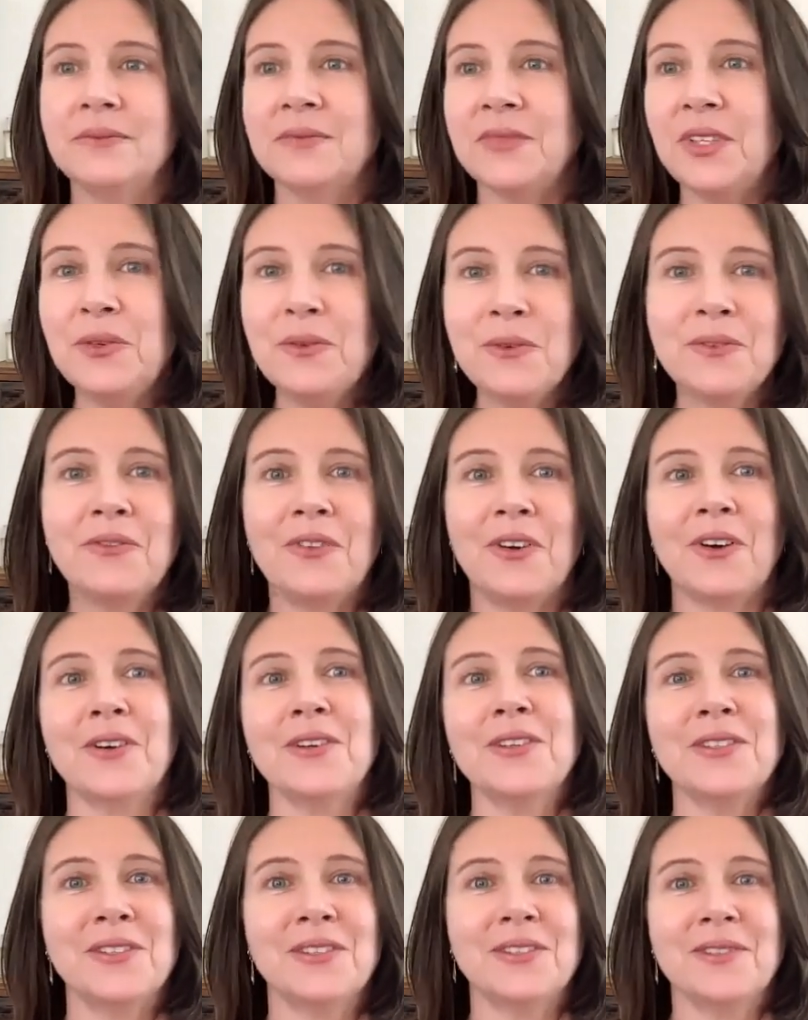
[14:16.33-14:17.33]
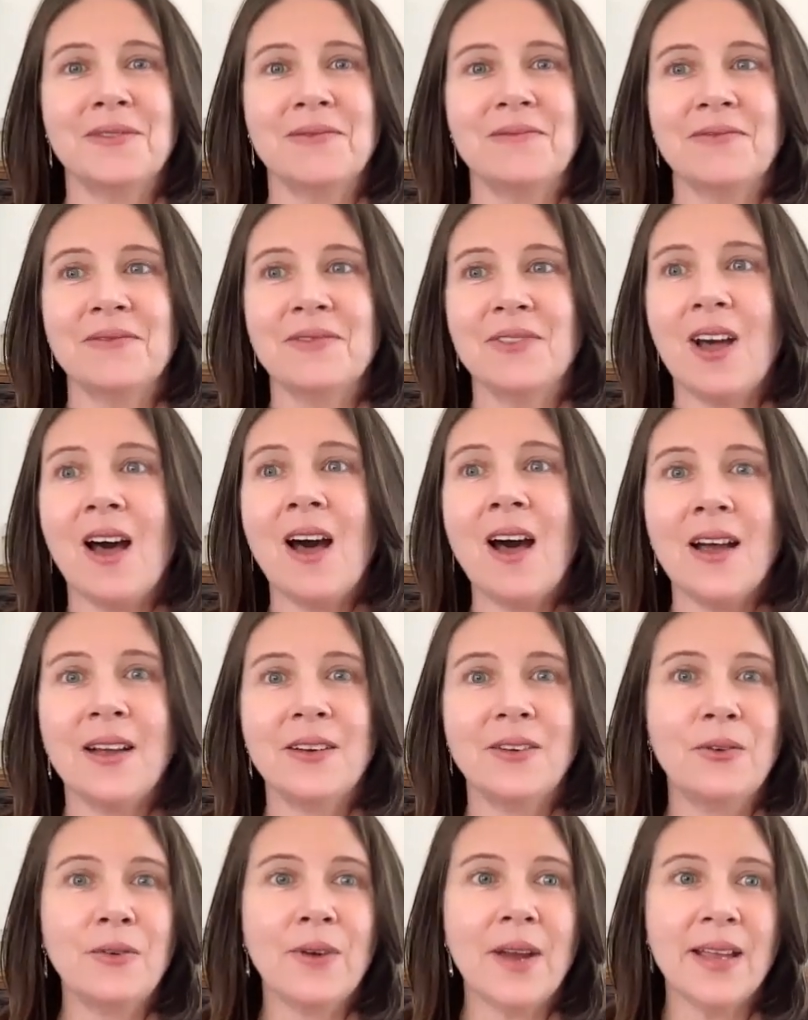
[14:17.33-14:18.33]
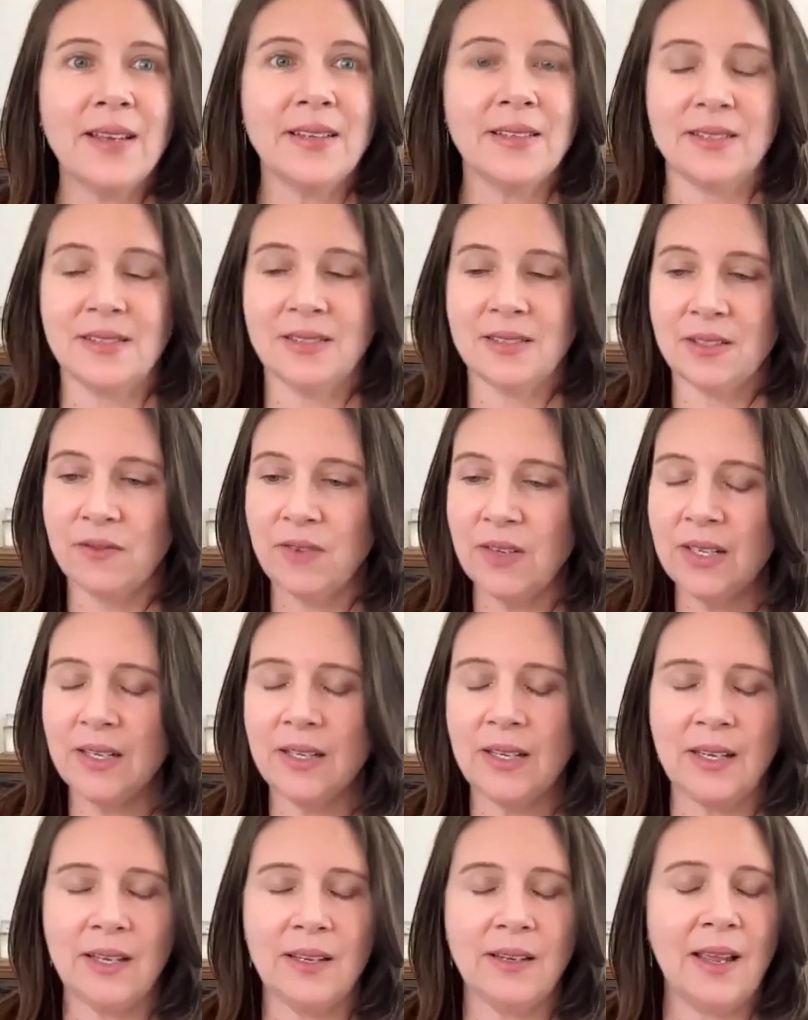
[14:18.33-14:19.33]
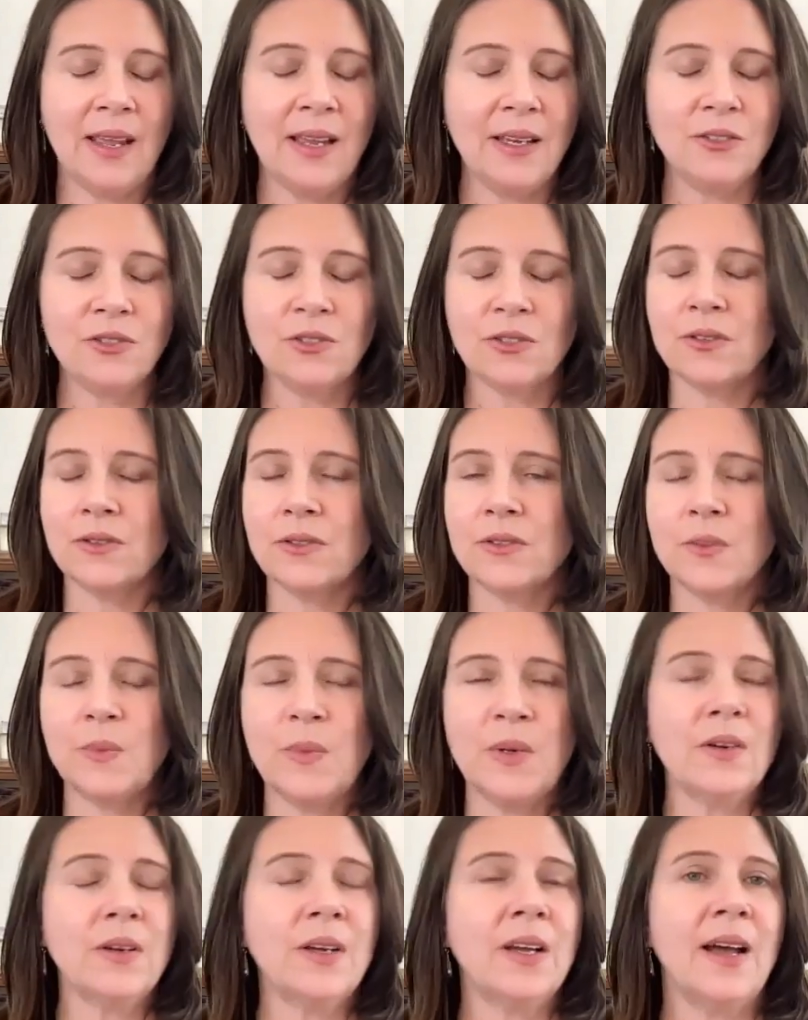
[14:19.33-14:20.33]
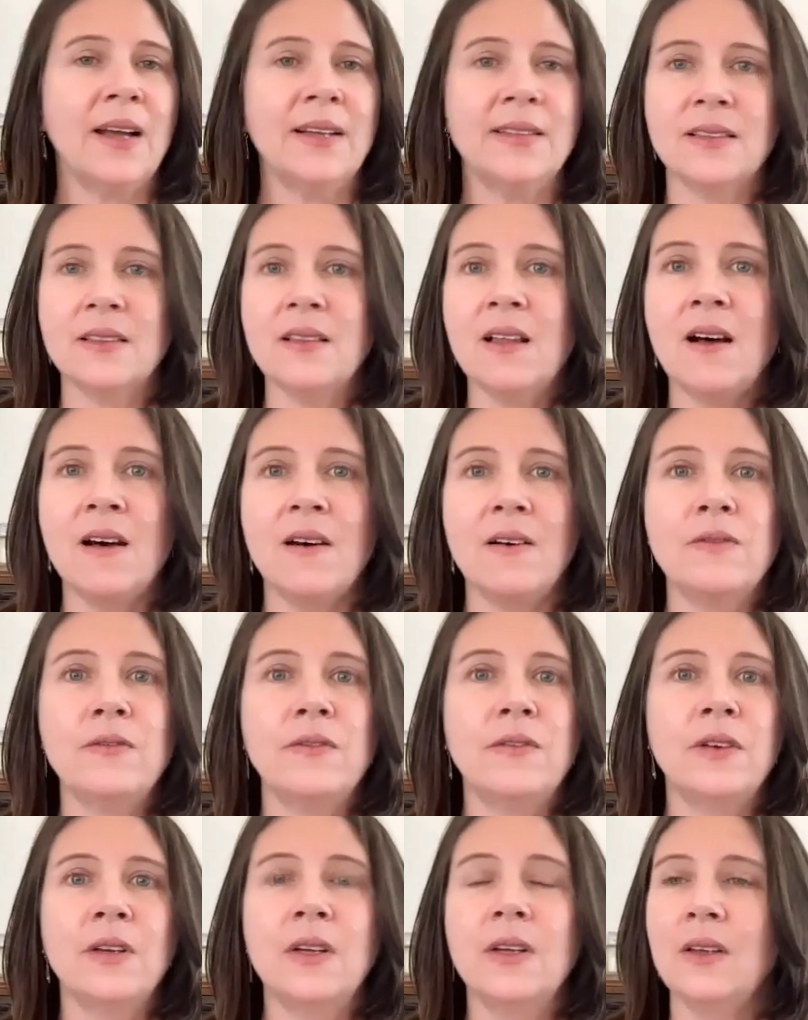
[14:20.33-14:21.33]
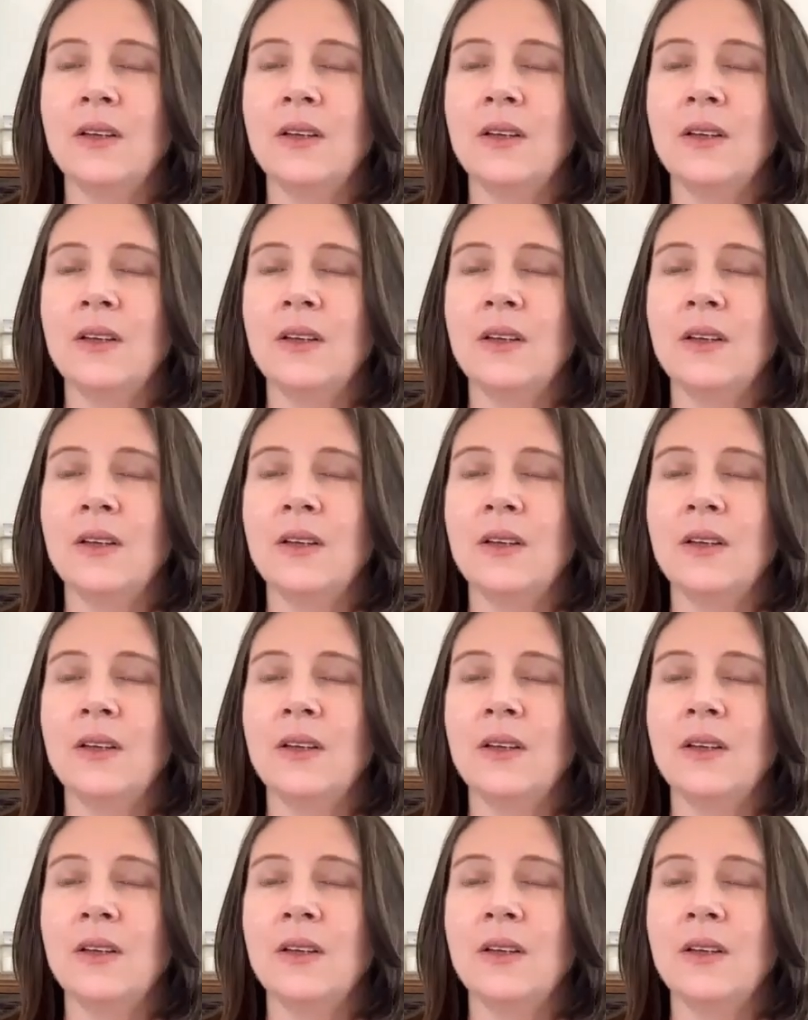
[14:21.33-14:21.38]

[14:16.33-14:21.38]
universe, God, grace, divinity, angels, spirit guides, love,